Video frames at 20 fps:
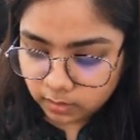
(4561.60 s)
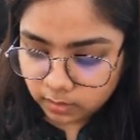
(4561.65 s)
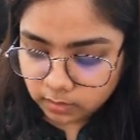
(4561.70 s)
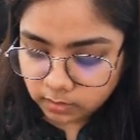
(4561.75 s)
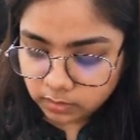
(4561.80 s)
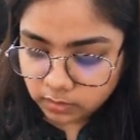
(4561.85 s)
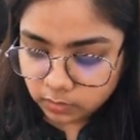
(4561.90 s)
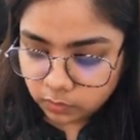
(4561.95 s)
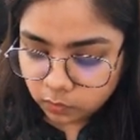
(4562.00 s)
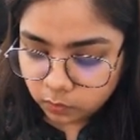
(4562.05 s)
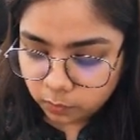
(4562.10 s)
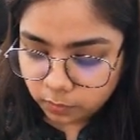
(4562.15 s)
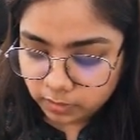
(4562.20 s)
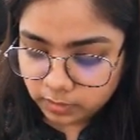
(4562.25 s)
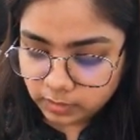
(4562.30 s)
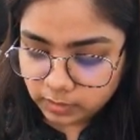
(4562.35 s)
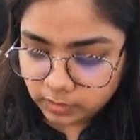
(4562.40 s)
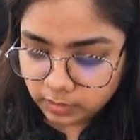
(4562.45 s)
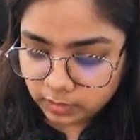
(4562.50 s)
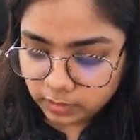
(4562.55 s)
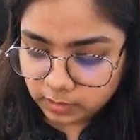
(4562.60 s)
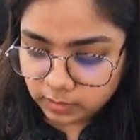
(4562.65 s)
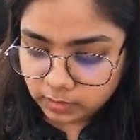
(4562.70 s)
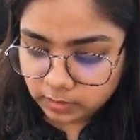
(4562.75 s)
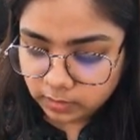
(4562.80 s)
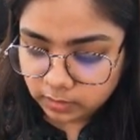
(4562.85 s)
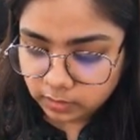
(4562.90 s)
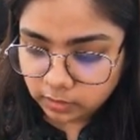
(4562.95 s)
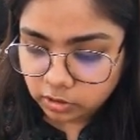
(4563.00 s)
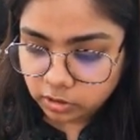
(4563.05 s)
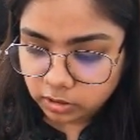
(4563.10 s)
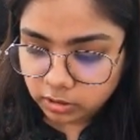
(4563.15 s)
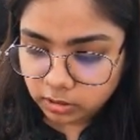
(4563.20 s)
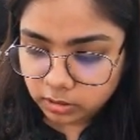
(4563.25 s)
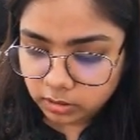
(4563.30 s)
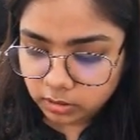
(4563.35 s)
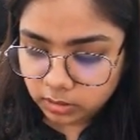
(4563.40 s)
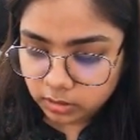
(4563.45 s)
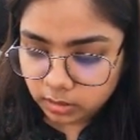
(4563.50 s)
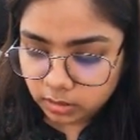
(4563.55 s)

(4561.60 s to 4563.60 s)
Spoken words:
0.6 g